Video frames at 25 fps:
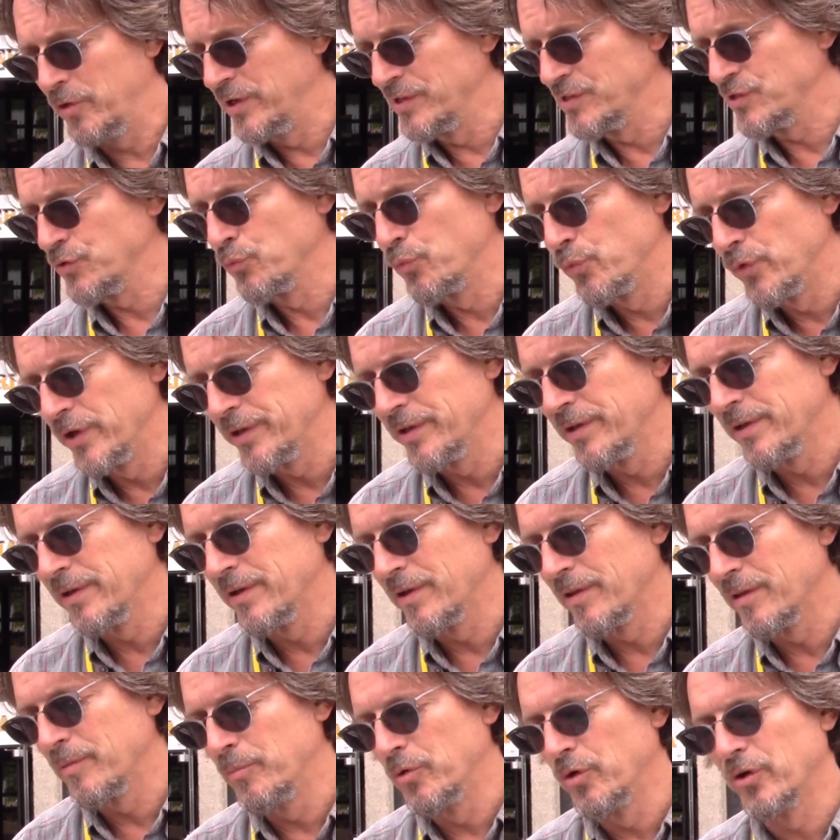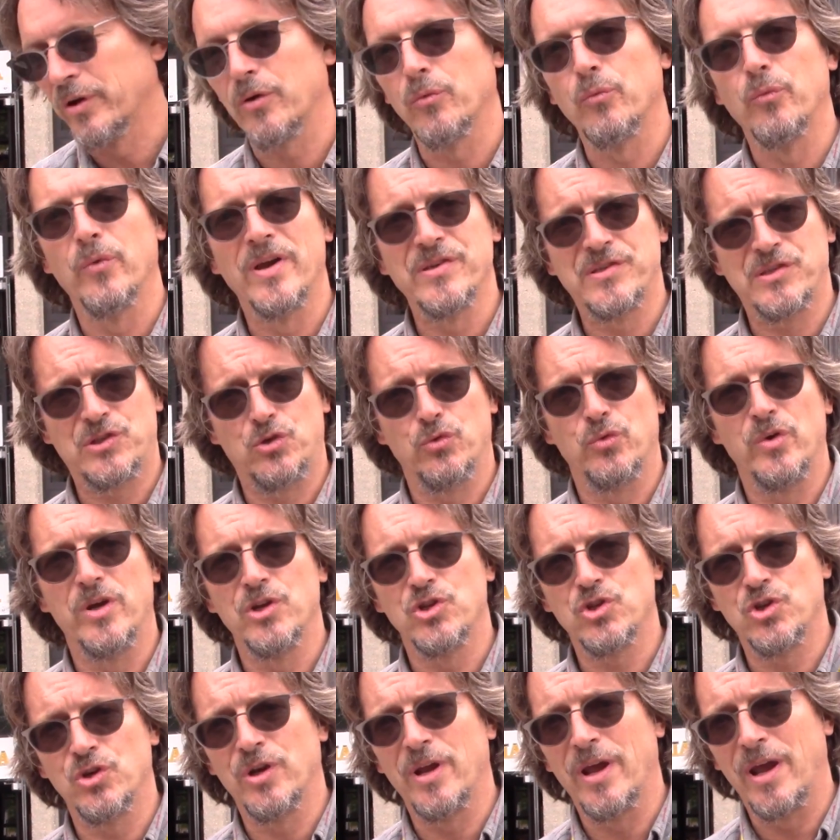He's written the book
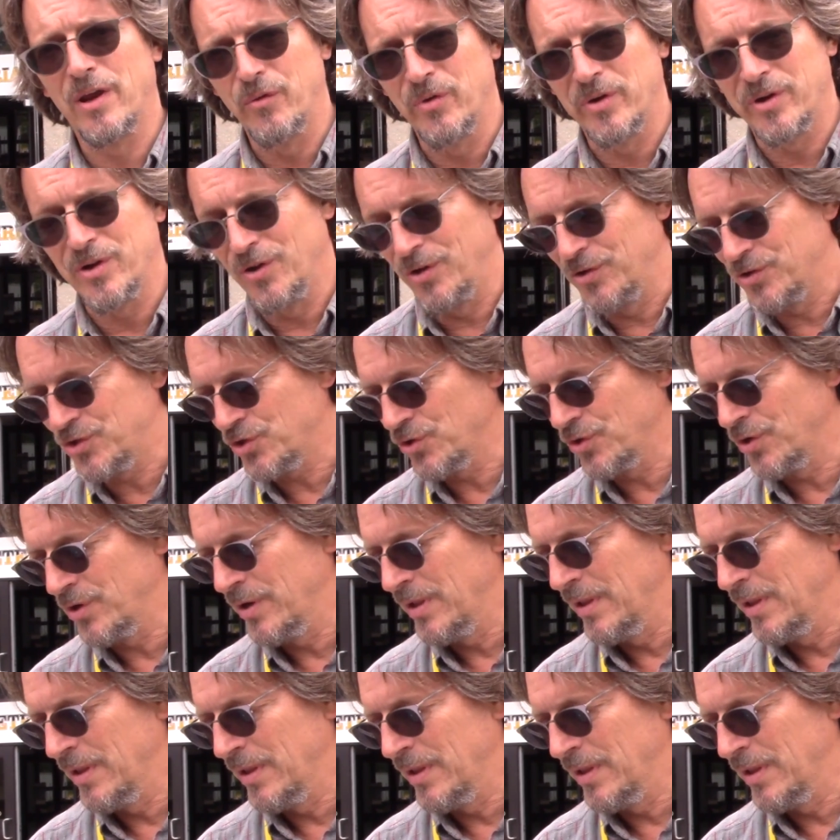Restoration Agriculture.